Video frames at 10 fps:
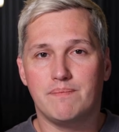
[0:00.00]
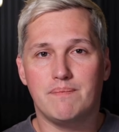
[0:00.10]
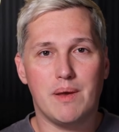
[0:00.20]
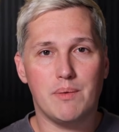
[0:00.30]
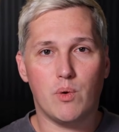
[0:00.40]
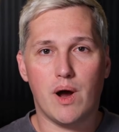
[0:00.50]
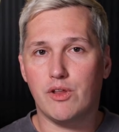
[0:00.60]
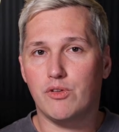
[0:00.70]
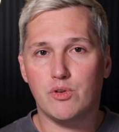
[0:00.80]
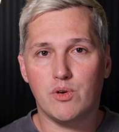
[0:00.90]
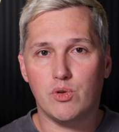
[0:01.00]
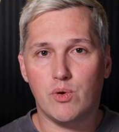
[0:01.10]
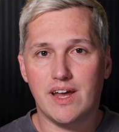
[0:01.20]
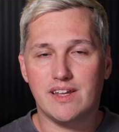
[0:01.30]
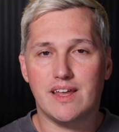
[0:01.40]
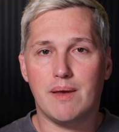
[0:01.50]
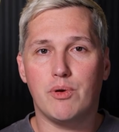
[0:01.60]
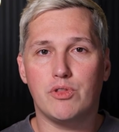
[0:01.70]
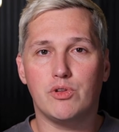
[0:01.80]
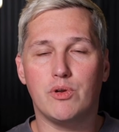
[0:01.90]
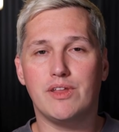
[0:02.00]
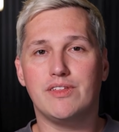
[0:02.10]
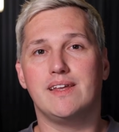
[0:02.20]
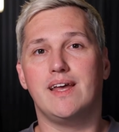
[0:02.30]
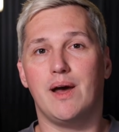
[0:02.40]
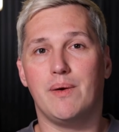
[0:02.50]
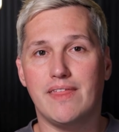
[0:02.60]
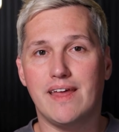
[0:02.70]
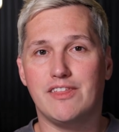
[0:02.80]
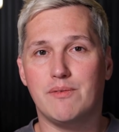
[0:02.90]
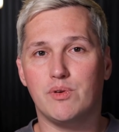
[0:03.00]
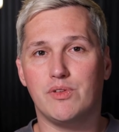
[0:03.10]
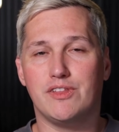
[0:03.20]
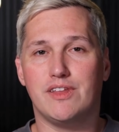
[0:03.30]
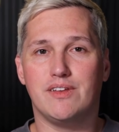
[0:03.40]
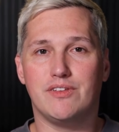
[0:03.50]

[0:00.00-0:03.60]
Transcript: Let me walk you through a quick example so you can see how accessible this is.